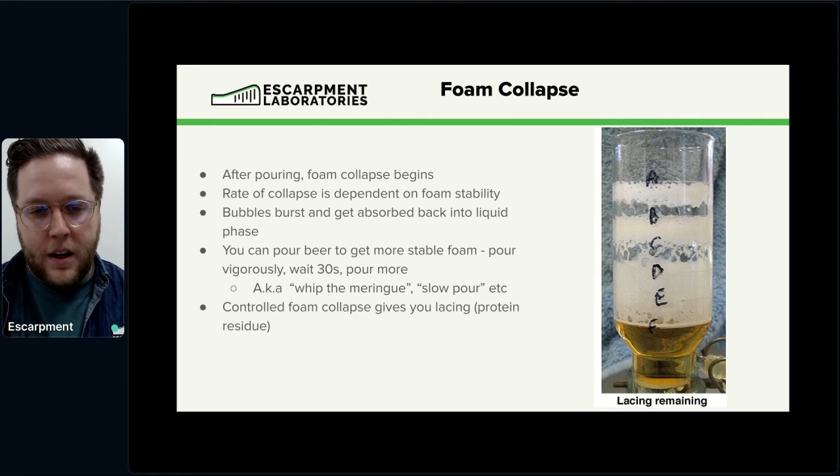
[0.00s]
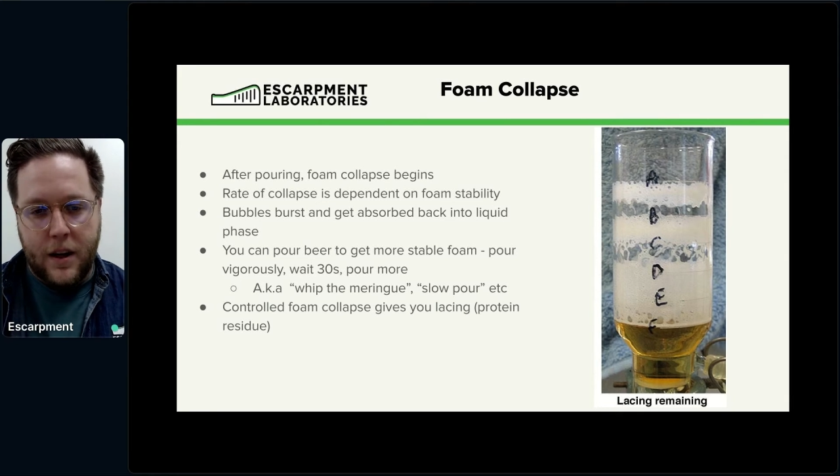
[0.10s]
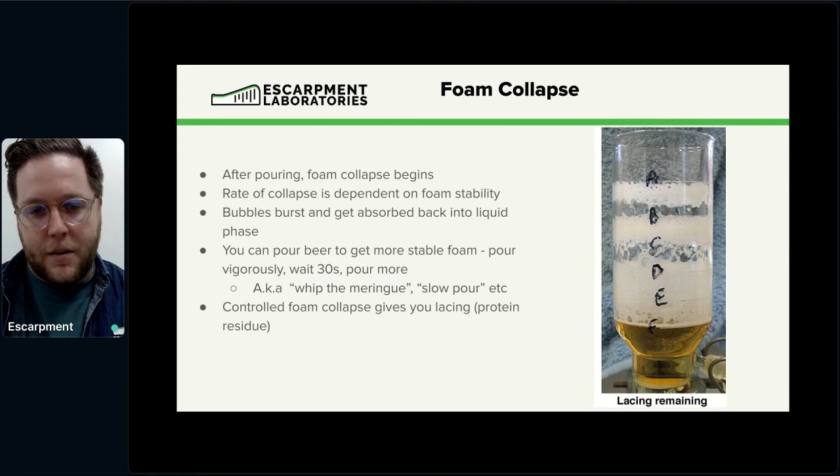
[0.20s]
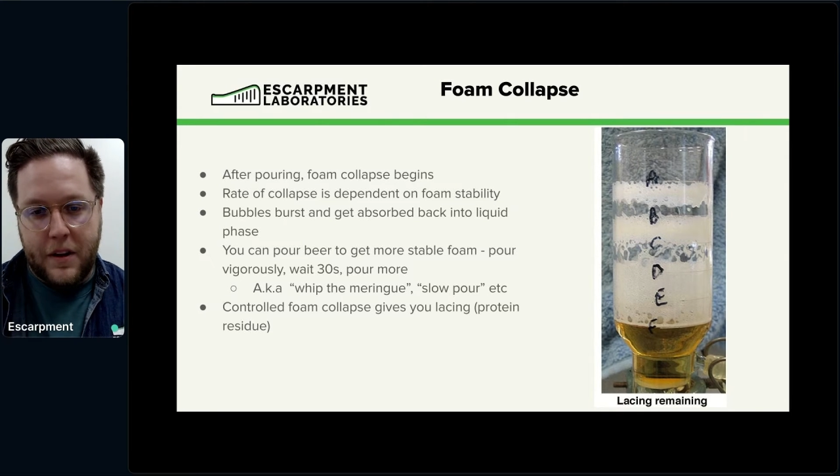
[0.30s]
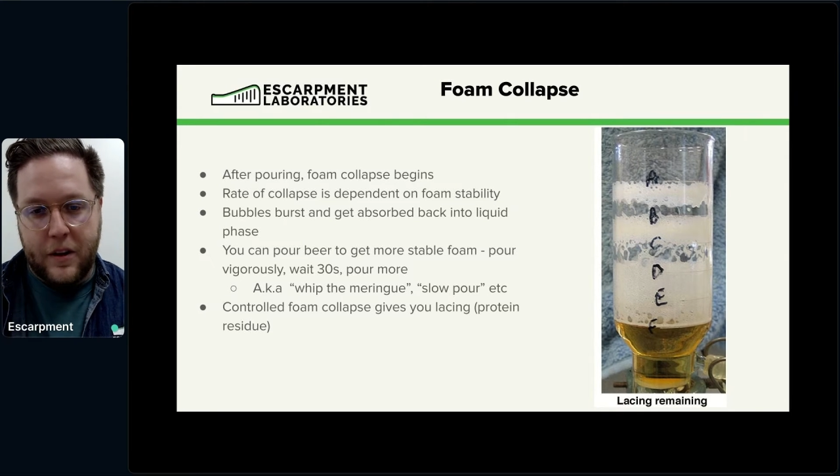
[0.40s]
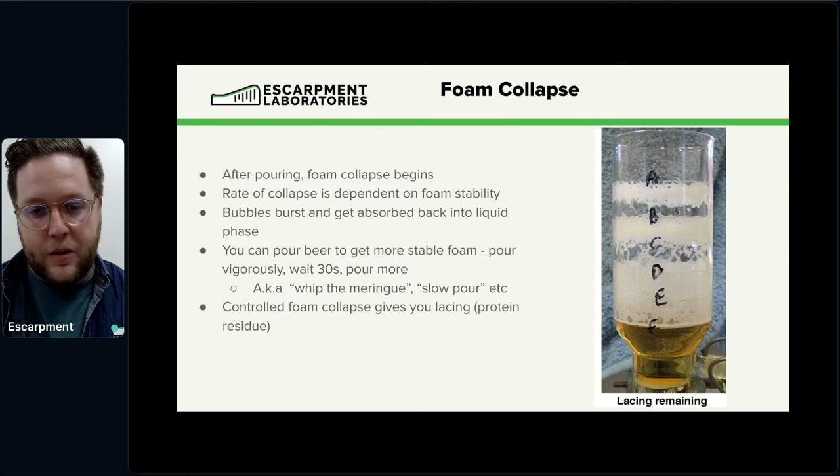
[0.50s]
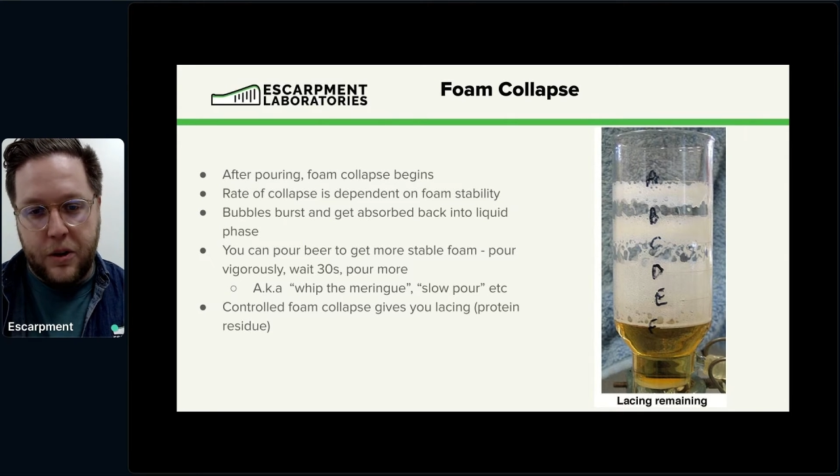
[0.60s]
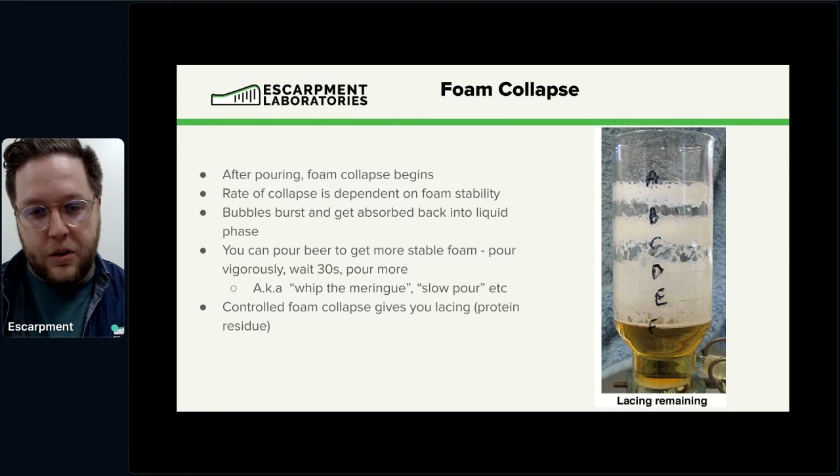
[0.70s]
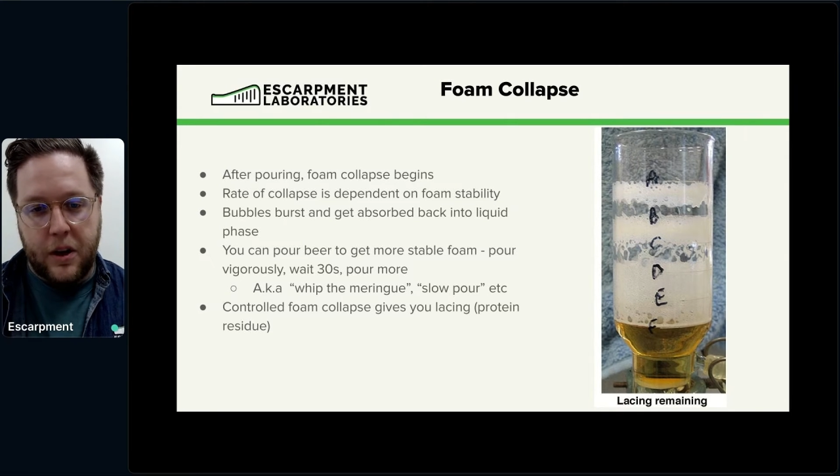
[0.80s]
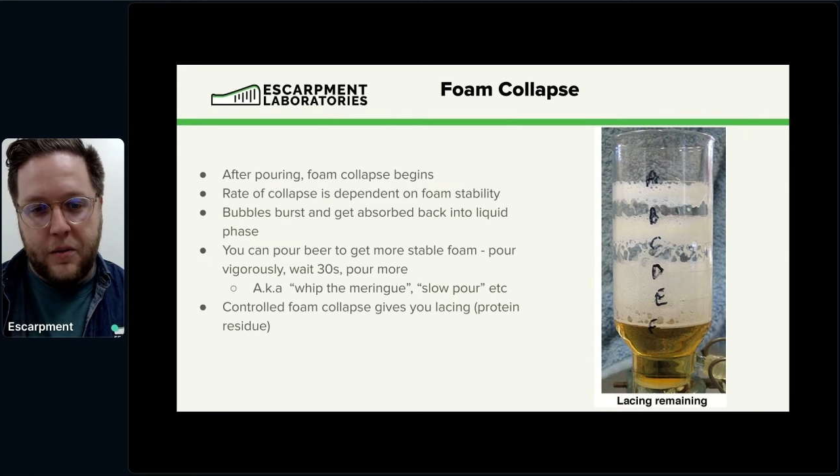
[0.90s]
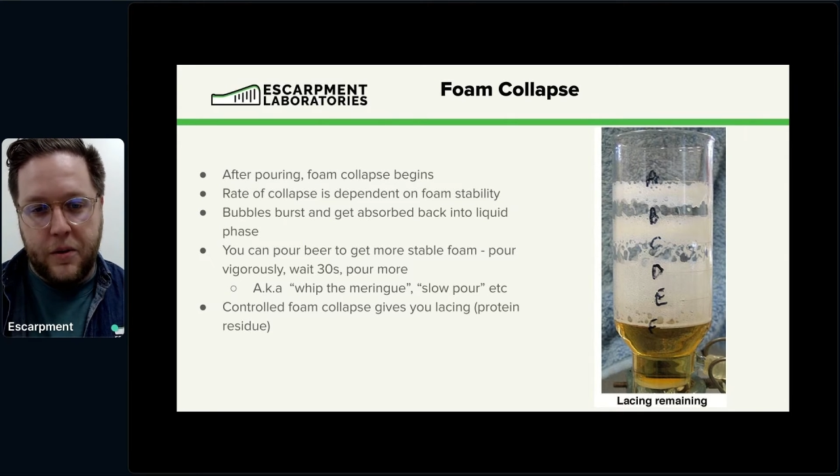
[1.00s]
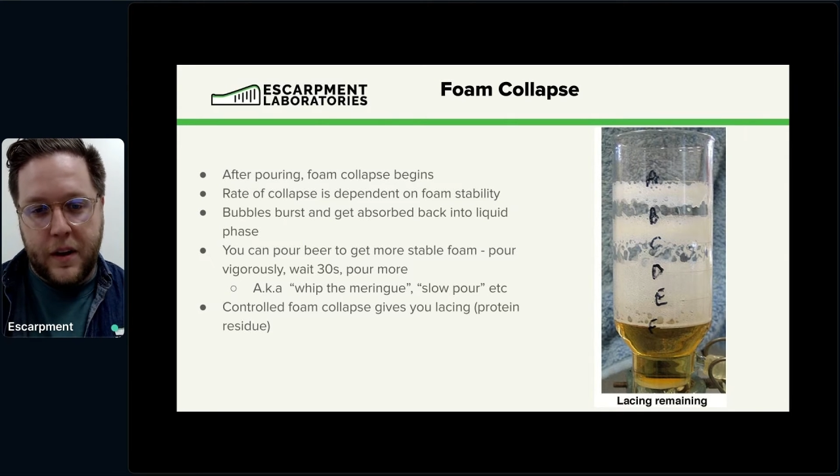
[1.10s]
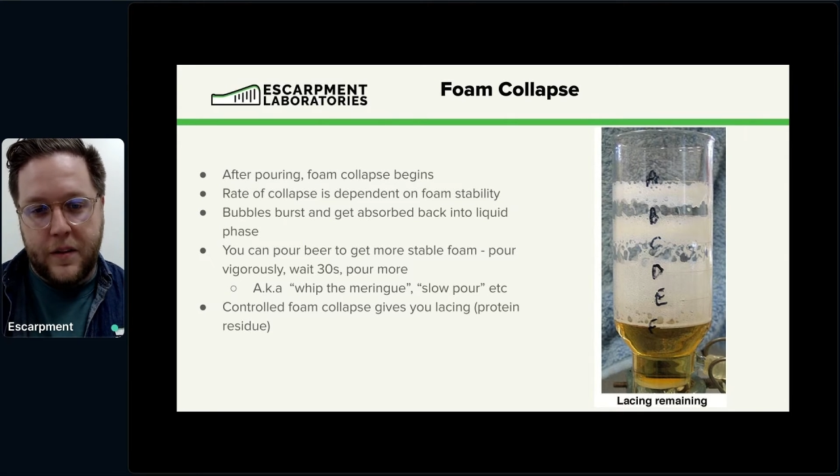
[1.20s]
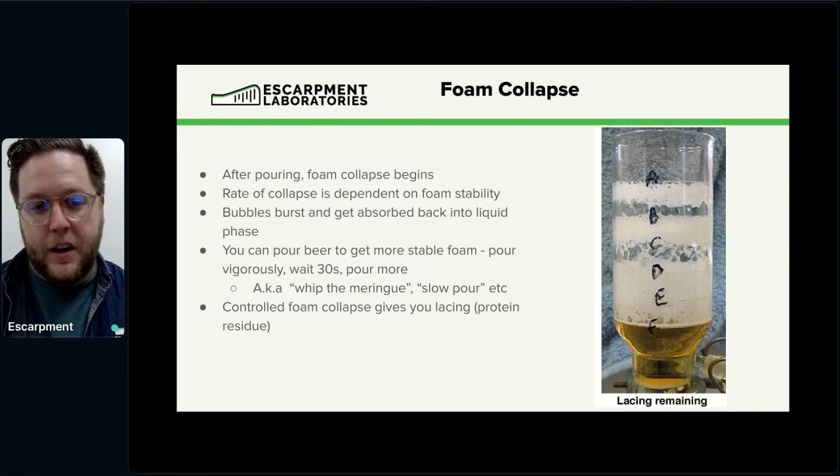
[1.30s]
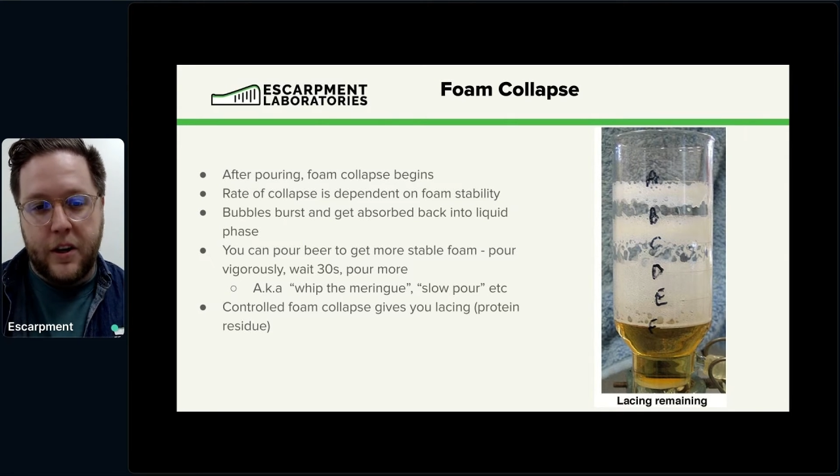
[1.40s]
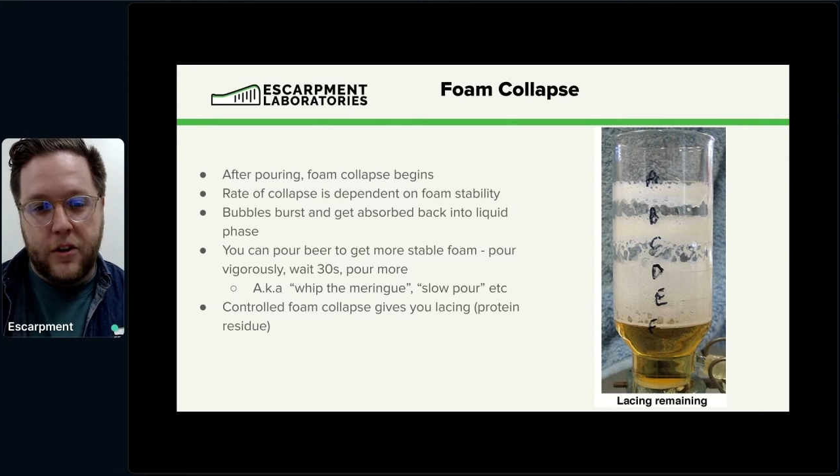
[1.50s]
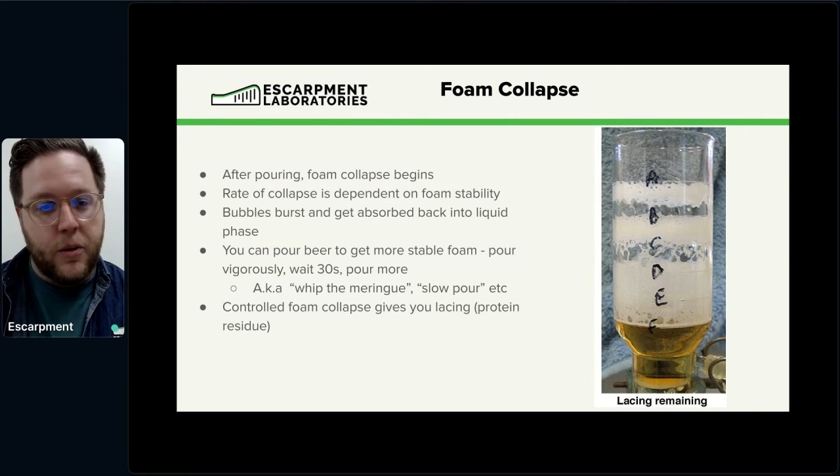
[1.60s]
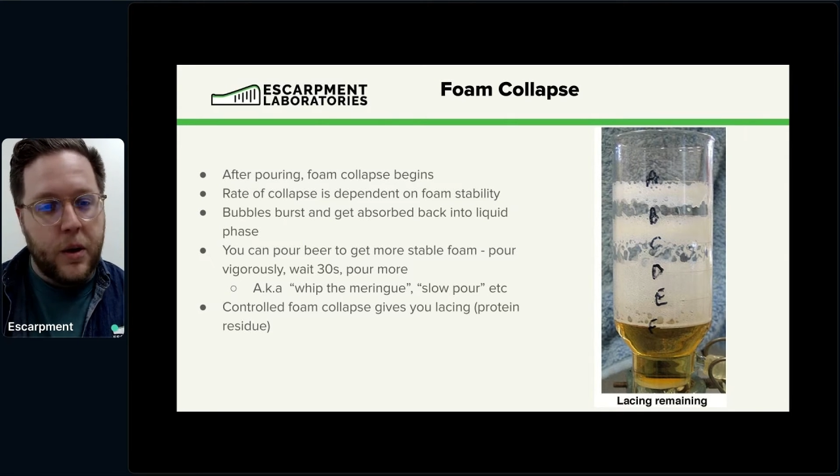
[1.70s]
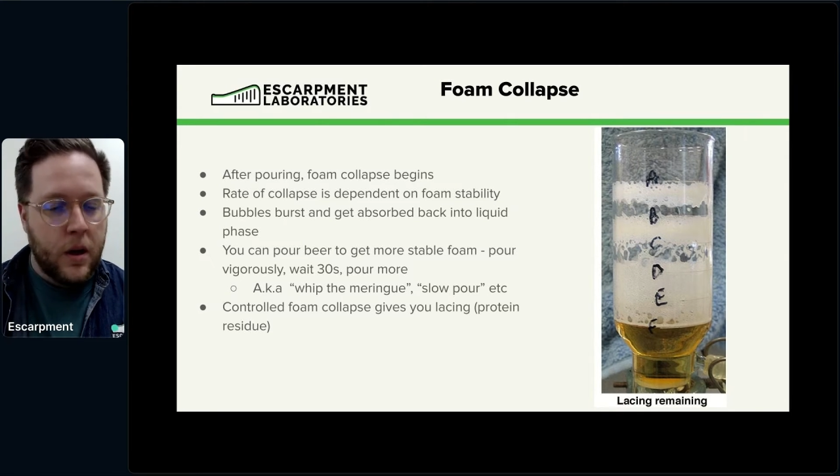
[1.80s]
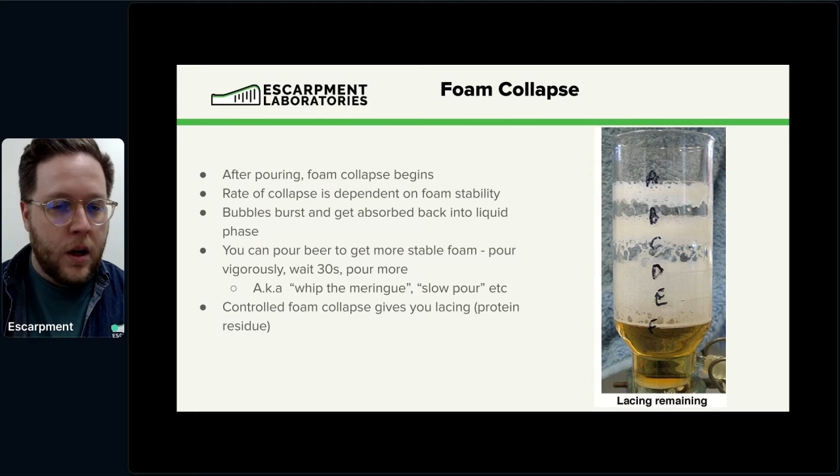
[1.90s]
If that's what you're looking for, that's how you
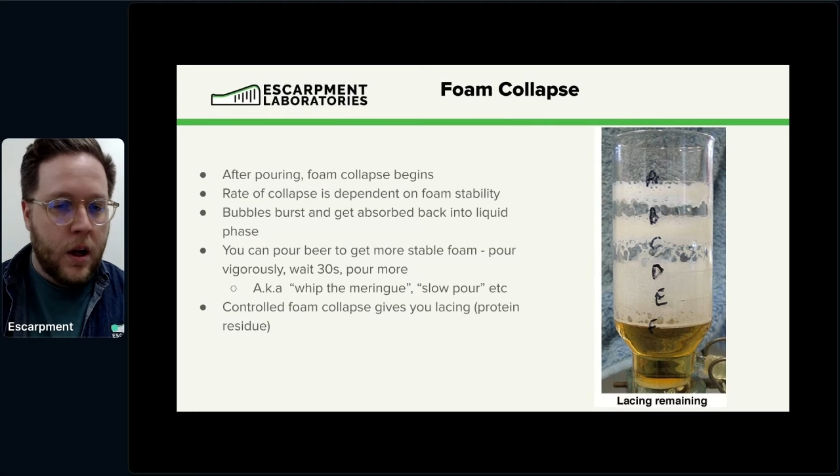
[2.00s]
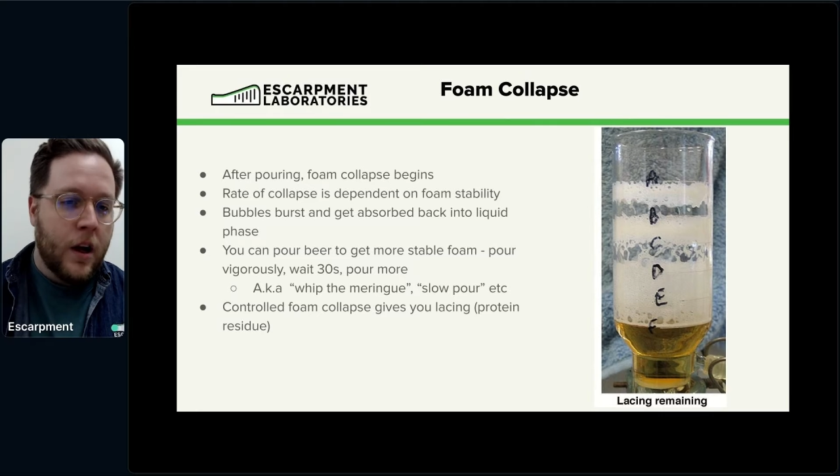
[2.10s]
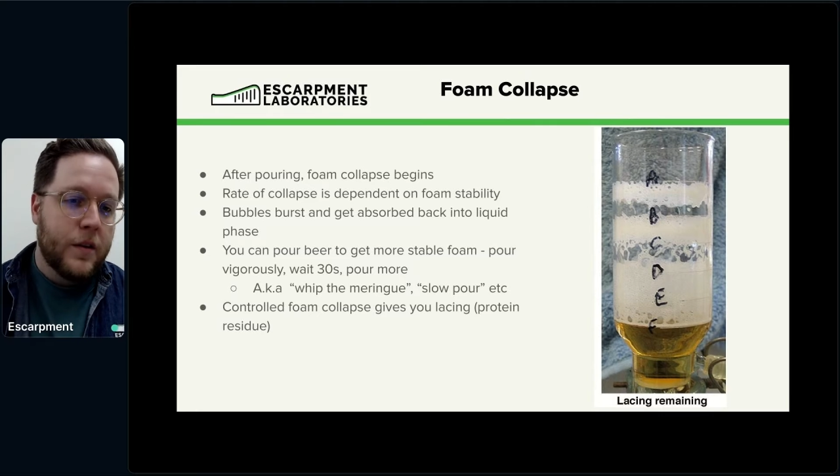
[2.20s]
do it.